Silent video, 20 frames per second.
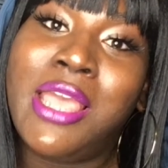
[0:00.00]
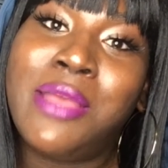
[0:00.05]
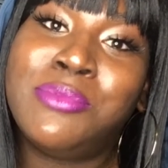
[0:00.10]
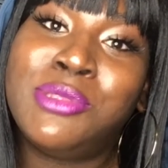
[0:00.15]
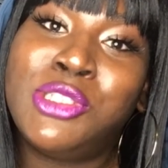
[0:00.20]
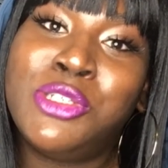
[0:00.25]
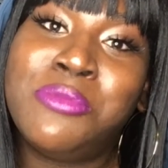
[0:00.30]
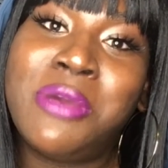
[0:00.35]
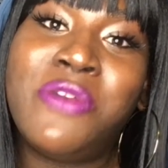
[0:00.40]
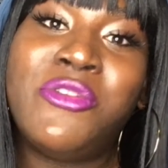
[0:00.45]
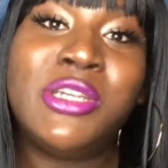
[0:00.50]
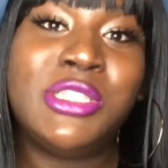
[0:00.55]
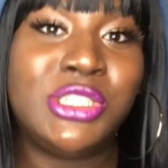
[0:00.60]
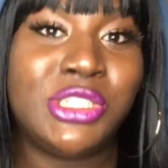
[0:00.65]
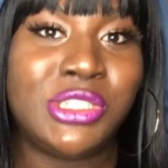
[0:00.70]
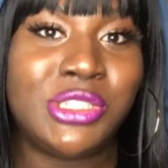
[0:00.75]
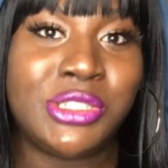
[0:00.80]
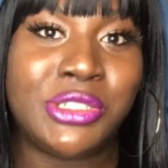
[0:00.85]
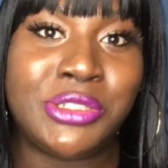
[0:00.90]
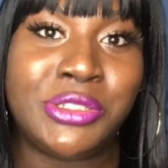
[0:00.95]
to my
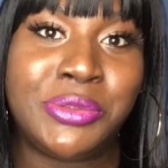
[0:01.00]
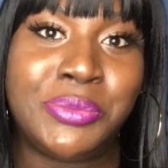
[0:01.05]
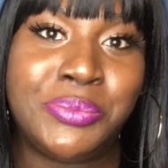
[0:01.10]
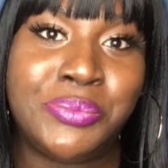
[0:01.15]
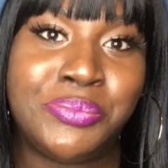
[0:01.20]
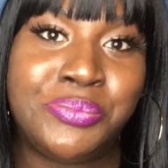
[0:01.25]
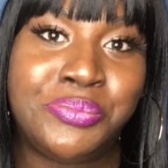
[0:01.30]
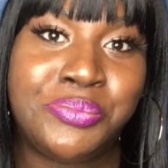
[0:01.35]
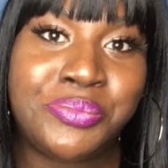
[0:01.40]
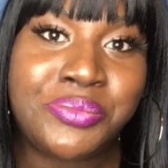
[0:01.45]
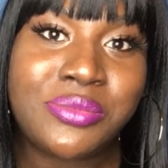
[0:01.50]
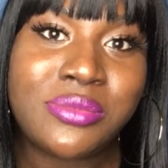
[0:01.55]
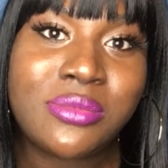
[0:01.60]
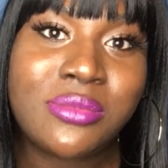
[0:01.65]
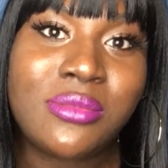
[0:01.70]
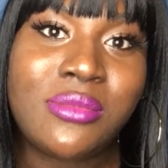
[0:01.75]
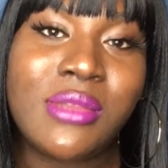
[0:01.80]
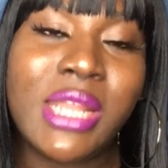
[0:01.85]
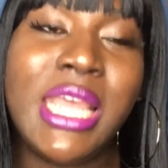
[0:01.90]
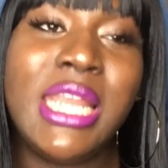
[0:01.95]
register
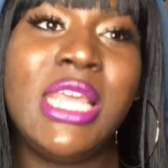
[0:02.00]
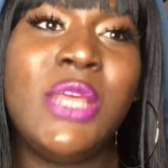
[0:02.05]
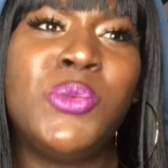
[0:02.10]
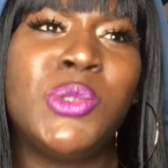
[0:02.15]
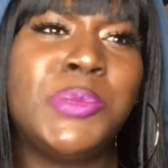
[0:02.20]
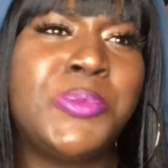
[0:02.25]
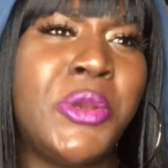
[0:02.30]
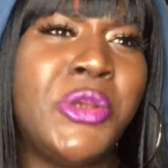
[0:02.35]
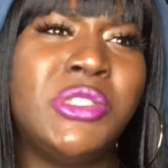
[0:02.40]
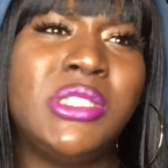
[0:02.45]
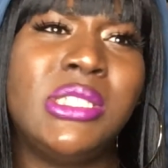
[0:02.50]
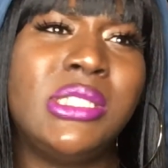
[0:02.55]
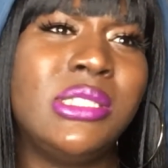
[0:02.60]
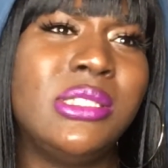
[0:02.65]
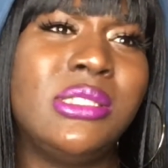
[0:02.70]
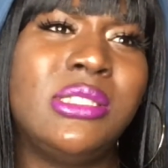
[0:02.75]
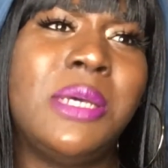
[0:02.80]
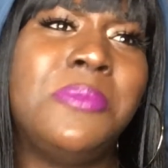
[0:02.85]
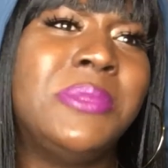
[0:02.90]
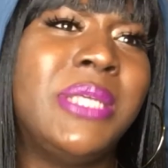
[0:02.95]
and he was purchasing
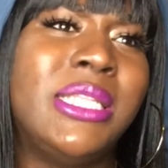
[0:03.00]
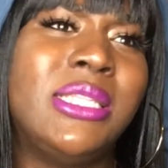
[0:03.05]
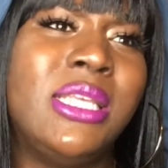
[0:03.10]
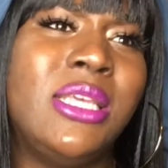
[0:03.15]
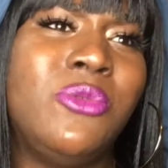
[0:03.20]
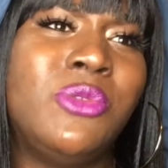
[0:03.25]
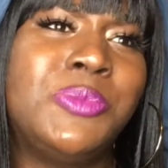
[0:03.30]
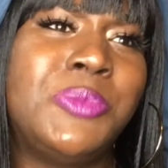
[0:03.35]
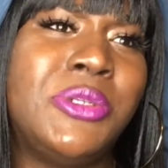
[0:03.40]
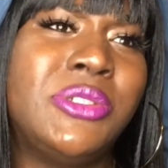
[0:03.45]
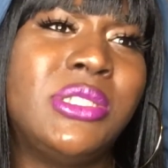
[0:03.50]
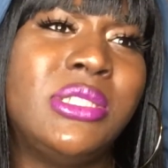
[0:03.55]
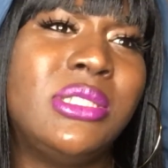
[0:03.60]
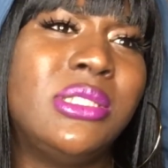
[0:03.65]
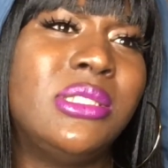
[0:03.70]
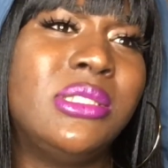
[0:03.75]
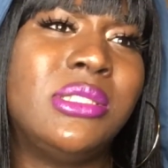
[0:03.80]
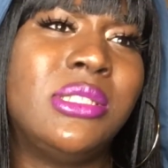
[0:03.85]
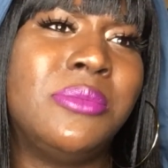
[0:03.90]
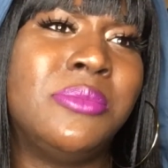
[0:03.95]
something. I think he was purchasing
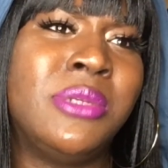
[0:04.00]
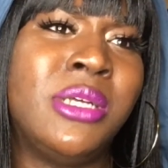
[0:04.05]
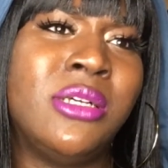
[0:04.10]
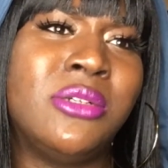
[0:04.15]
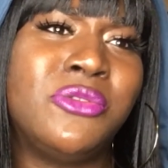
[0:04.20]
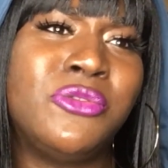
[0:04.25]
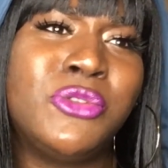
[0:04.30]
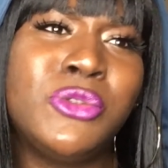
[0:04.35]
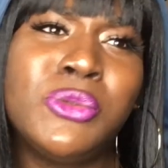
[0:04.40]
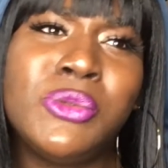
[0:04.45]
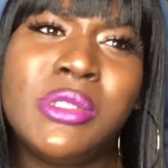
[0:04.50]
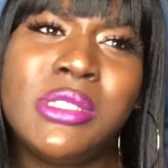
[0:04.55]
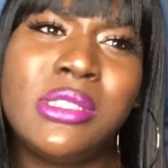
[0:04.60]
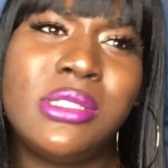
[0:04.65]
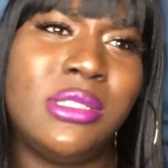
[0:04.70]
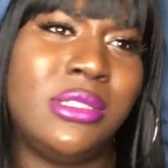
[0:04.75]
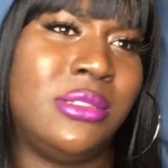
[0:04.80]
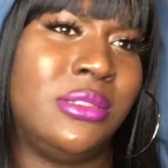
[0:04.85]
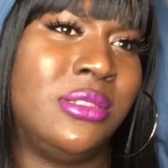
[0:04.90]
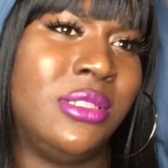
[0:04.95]
some uh, fruits
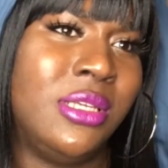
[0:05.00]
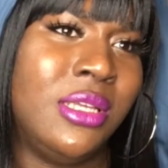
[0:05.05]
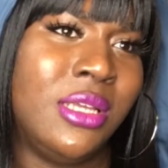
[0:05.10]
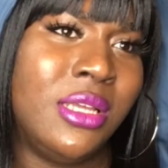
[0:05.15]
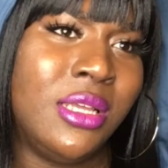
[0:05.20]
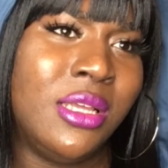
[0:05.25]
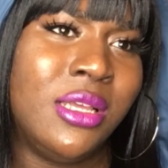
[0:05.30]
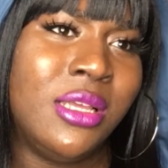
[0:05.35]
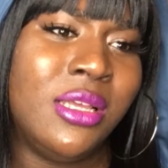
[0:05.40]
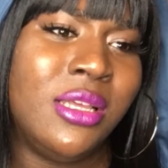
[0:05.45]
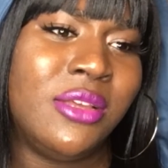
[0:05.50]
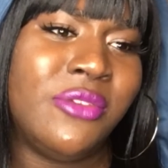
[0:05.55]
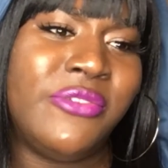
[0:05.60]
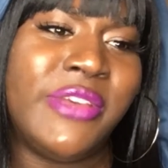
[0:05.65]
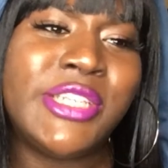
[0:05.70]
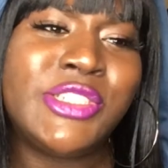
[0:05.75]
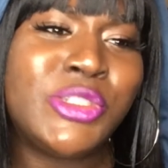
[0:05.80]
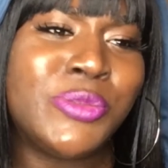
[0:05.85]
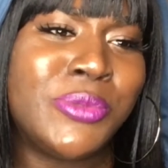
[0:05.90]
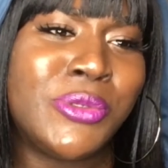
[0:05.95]
and
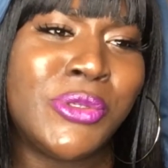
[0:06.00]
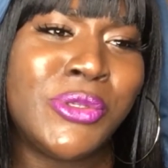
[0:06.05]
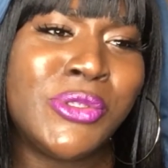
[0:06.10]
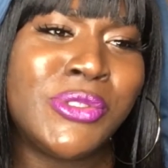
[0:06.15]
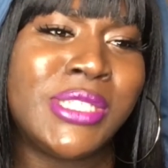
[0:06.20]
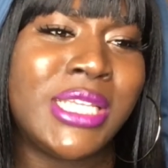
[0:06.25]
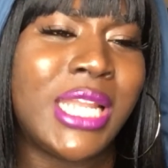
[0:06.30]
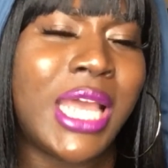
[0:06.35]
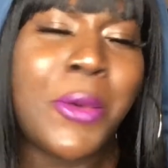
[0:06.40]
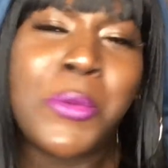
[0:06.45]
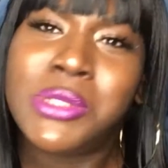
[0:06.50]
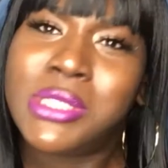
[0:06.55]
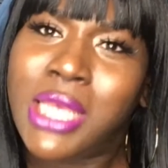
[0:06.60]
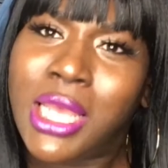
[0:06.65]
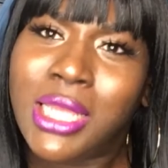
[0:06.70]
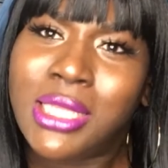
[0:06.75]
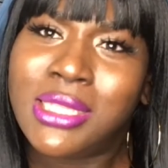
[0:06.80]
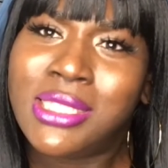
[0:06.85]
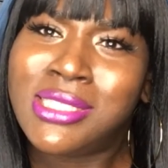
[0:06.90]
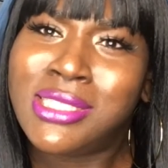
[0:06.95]
vegetables and I was
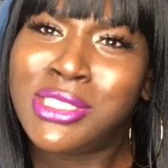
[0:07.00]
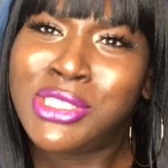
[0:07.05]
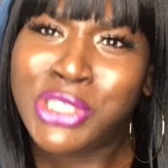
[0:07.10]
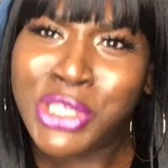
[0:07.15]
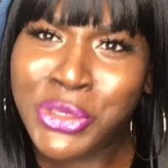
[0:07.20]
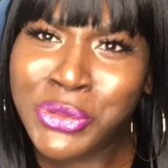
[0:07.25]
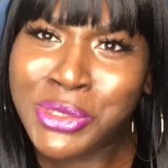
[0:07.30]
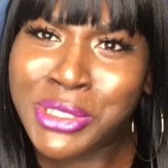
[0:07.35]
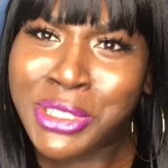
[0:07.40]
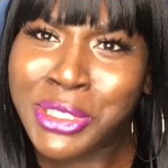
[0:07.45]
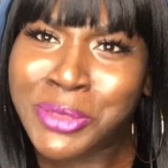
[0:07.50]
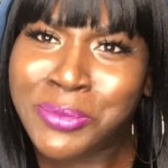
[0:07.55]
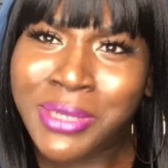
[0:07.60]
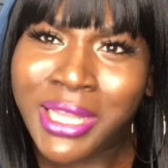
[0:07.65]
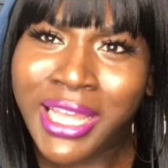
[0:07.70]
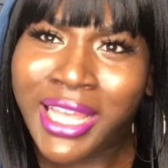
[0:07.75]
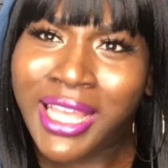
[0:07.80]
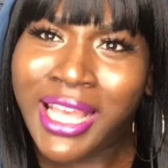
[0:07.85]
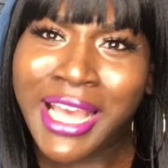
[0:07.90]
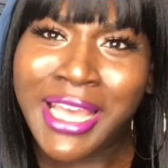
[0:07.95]
like, this is Q-Tip.
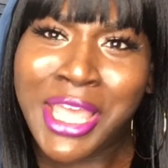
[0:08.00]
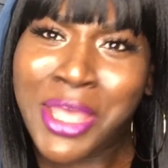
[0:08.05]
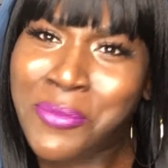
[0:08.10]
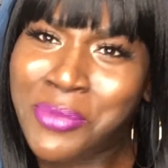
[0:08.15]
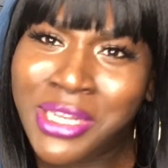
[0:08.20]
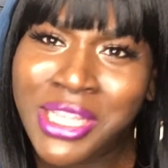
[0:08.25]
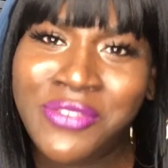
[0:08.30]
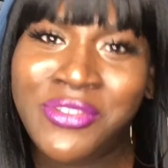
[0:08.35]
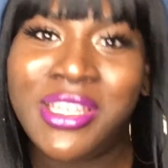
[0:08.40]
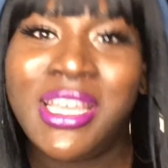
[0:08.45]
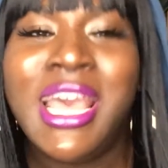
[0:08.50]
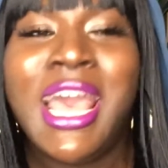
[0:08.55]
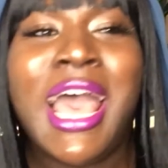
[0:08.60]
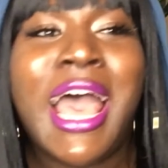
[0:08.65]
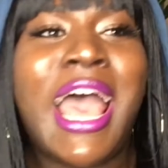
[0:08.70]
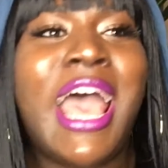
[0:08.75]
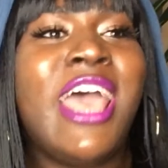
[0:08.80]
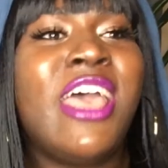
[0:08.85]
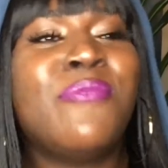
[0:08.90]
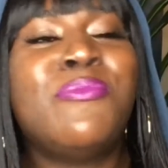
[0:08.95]
Like, I can't believe it.
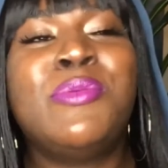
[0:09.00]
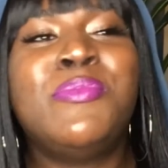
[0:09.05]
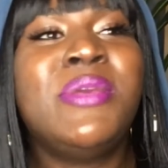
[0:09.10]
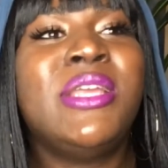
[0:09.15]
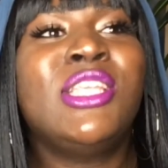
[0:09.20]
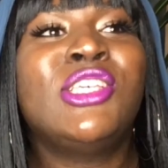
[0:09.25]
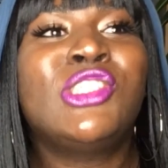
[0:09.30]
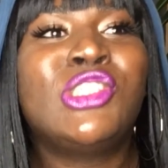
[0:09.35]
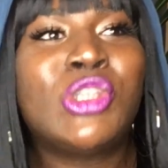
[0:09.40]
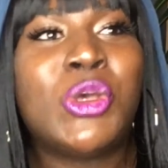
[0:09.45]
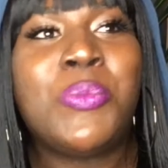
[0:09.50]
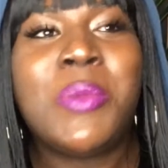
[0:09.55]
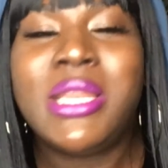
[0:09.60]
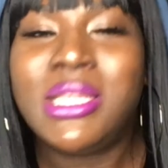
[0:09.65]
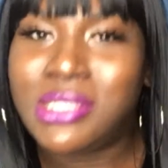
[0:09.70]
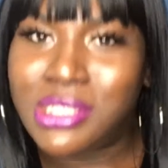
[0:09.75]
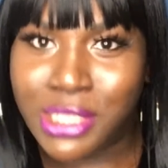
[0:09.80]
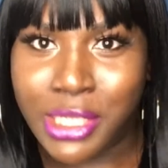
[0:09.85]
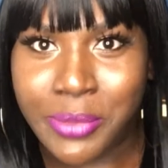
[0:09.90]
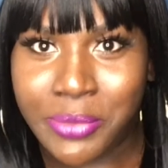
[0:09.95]
I have been meeting so many
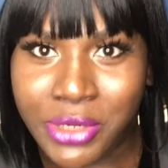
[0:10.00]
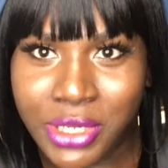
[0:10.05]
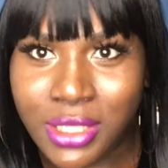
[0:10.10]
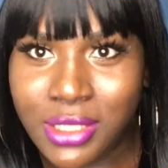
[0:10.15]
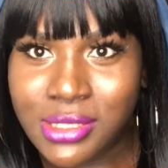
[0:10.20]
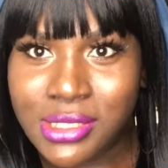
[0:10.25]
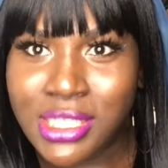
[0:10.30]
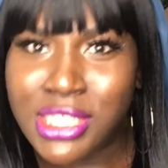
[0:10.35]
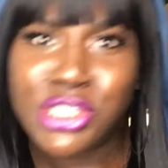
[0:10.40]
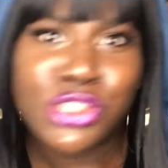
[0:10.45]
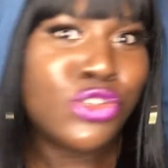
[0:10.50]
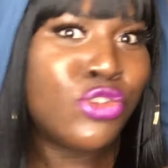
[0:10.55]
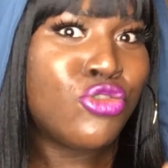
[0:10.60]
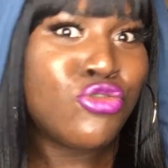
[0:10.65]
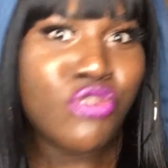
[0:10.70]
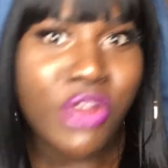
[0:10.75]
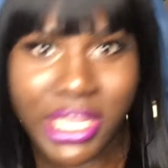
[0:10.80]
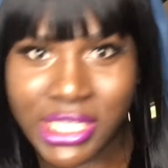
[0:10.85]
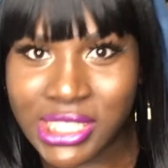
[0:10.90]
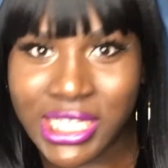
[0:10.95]
celebrities. It's
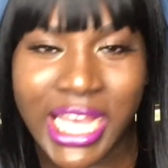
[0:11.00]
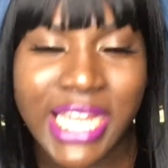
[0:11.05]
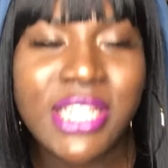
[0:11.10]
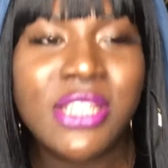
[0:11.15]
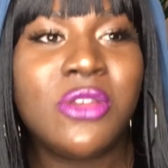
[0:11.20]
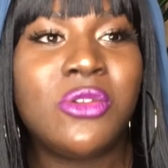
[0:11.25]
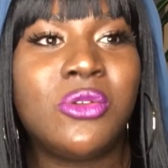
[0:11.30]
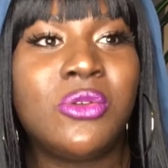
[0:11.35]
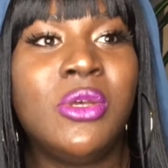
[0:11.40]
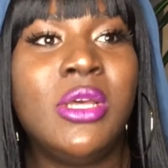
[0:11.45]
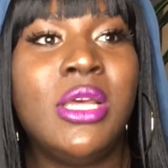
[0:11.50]
crazy. I know